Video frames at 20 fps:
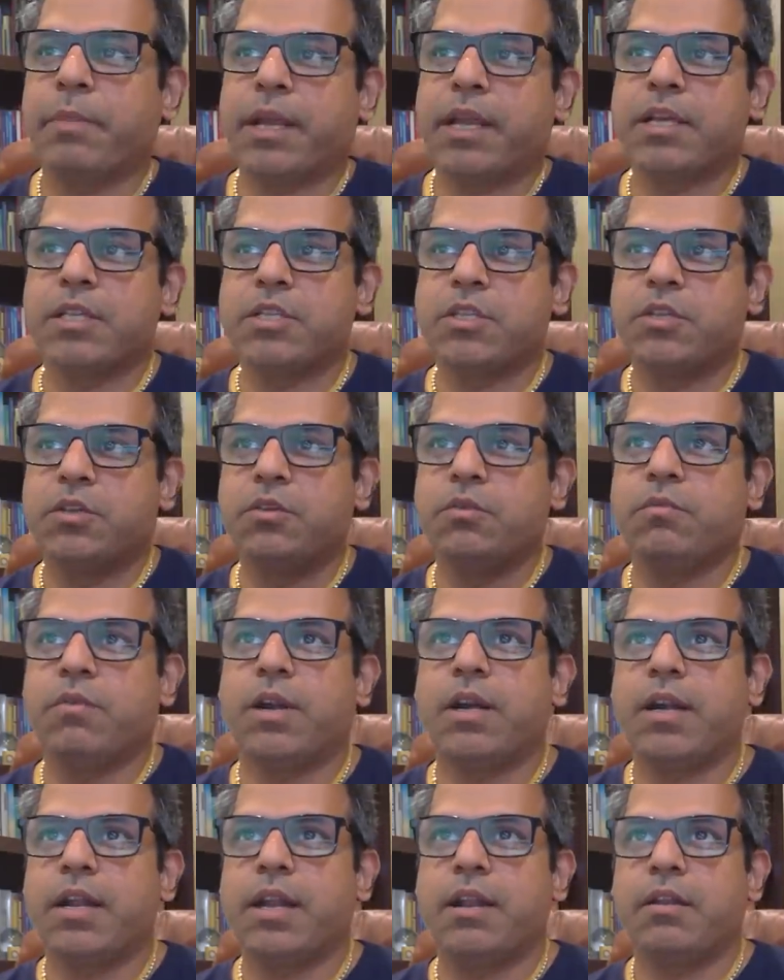because you
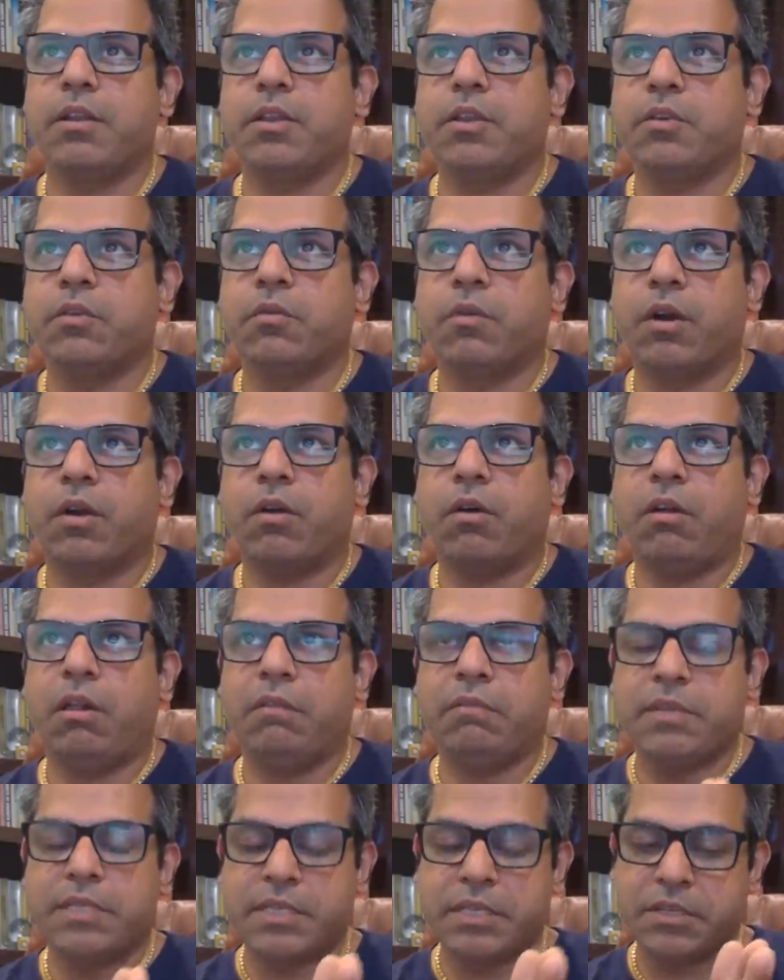are you are
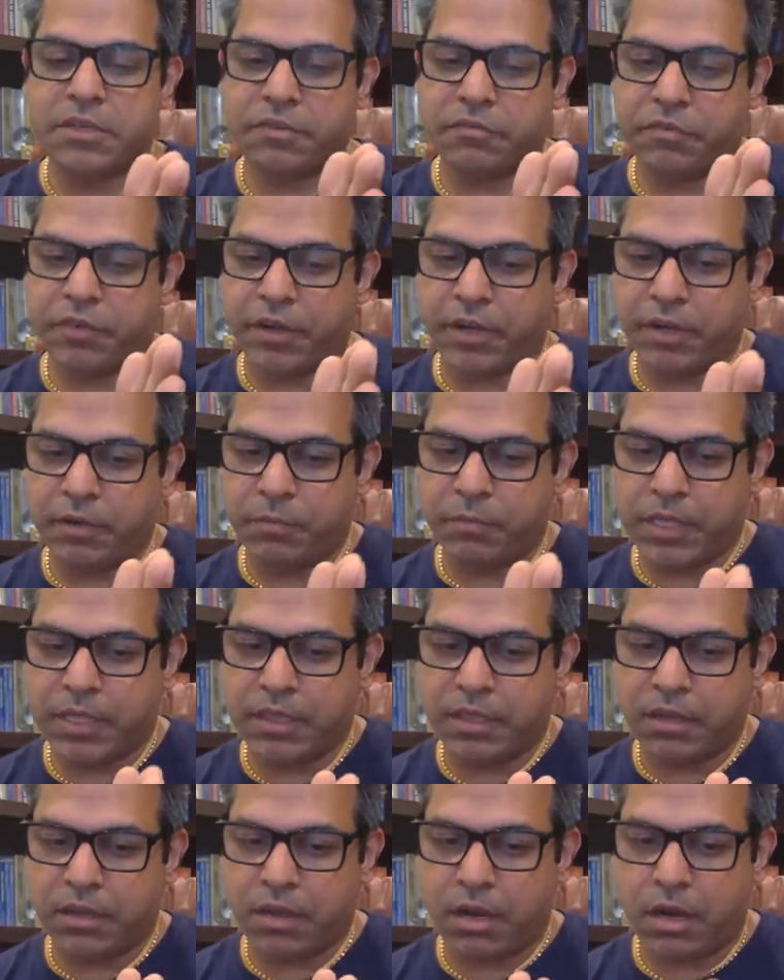always interfering
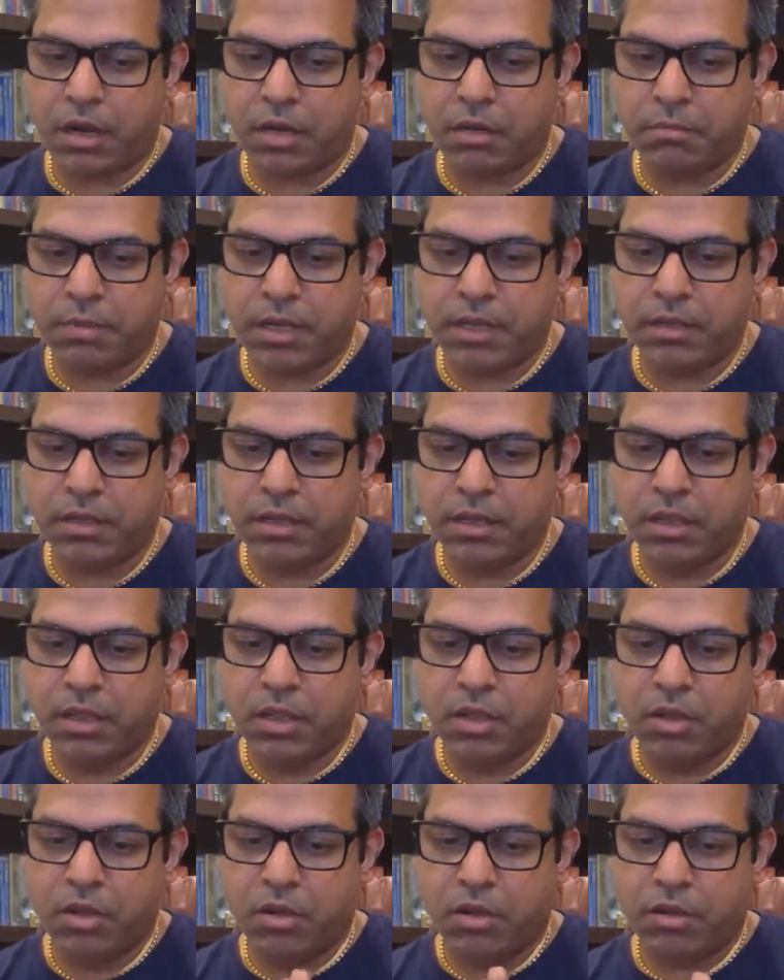within the karma
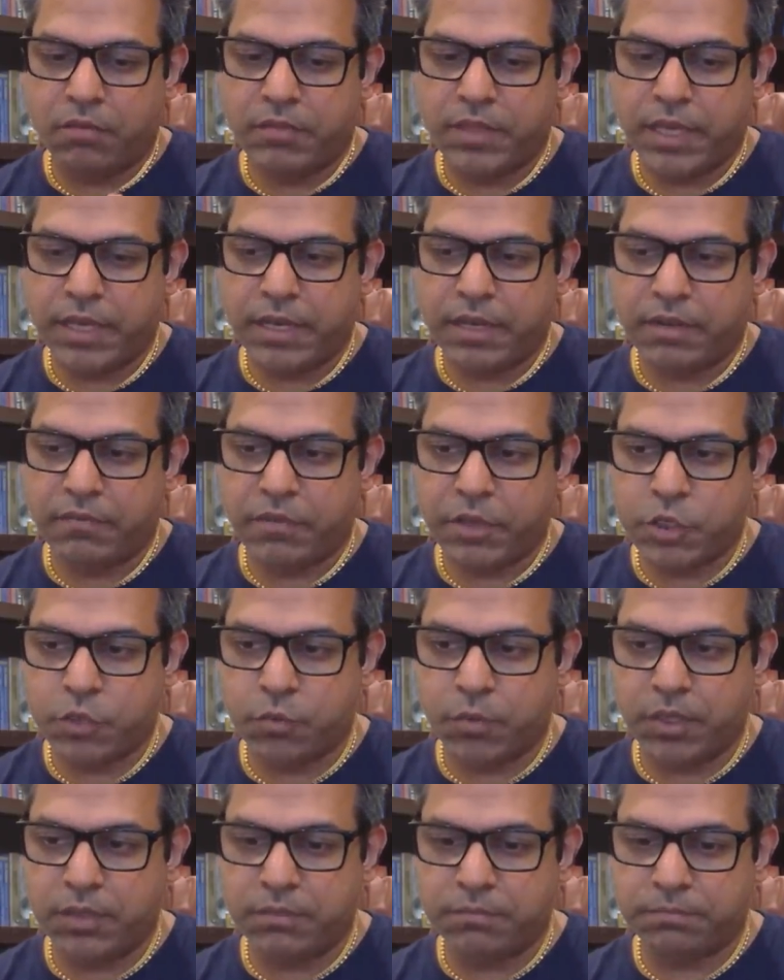of the
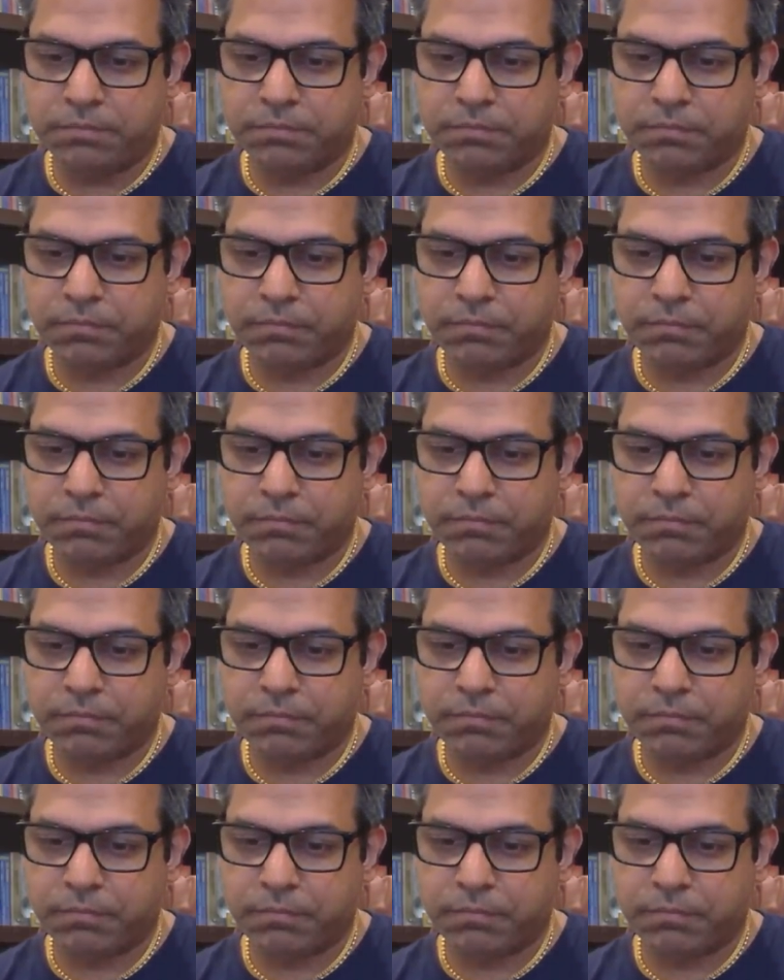individual